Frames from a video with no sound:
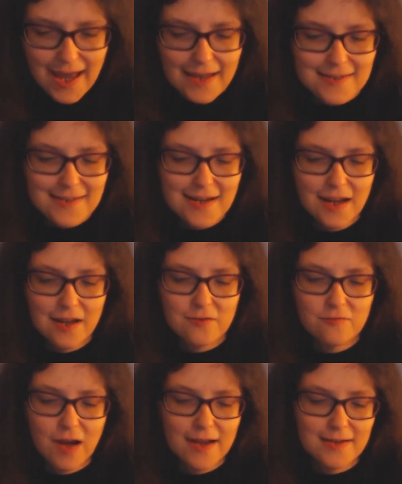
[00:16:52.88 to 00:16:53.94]
Yaz
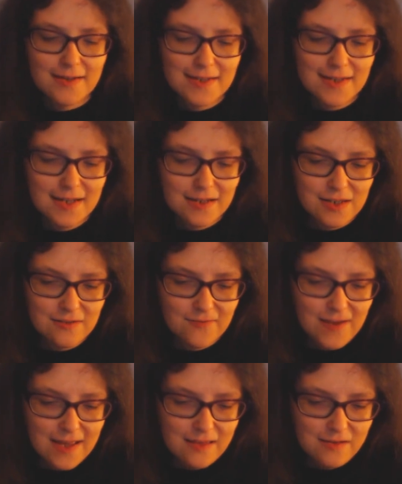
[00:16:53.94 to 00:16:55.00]
and Ryan see
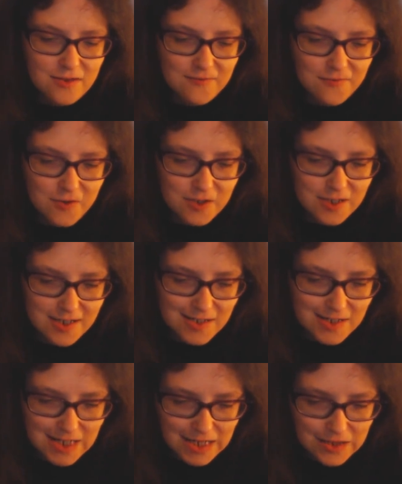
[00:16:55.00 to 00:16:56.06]
surveillance
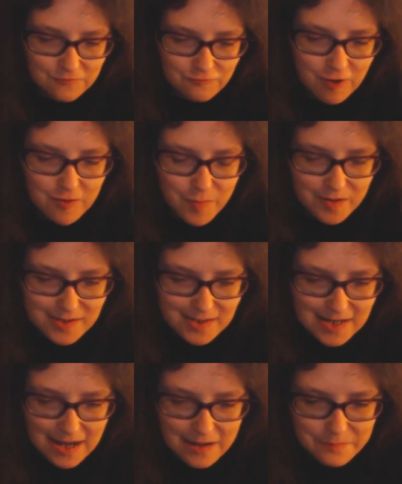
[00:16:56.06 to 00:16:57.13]
footage and the robot
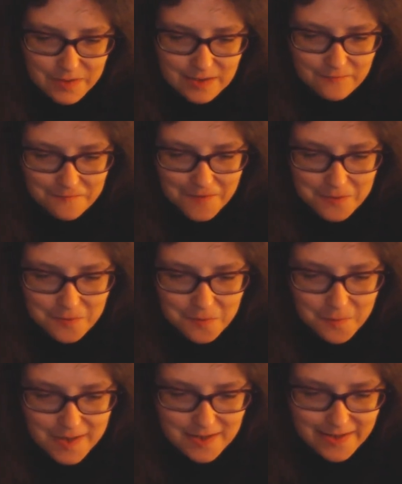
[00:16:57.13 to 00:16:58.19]
snipers have found
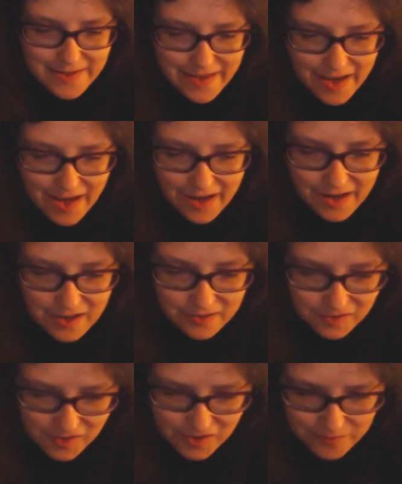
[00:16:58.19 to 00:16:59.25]
the way to the
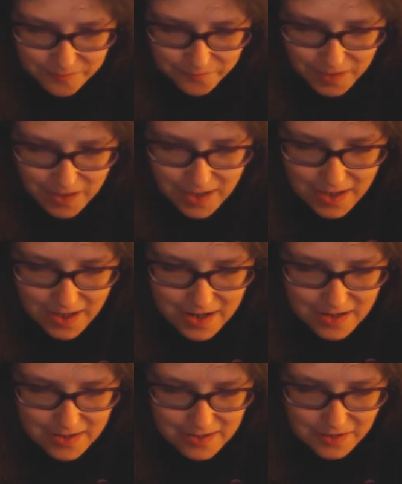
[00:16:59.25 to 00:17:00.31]
hatch.
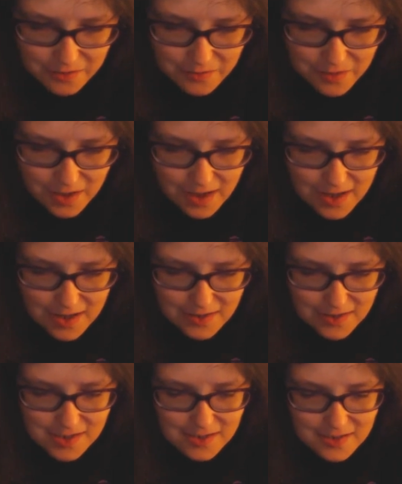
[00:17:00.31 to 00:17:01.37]
So
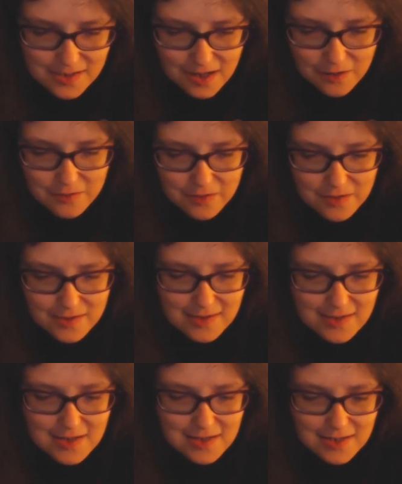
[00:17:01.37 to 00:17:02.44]
it turns out
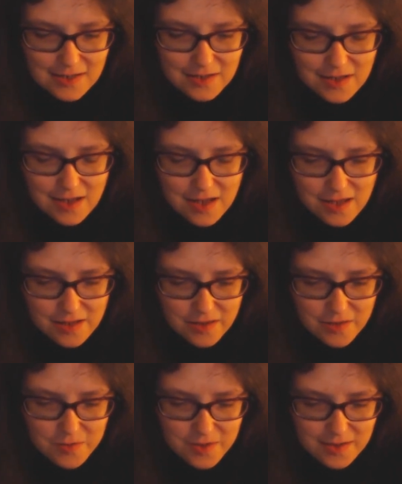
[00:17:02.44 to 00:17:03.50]

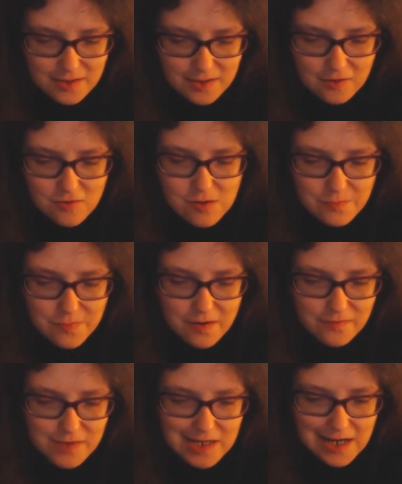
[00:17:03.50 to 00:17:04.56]
there was a group of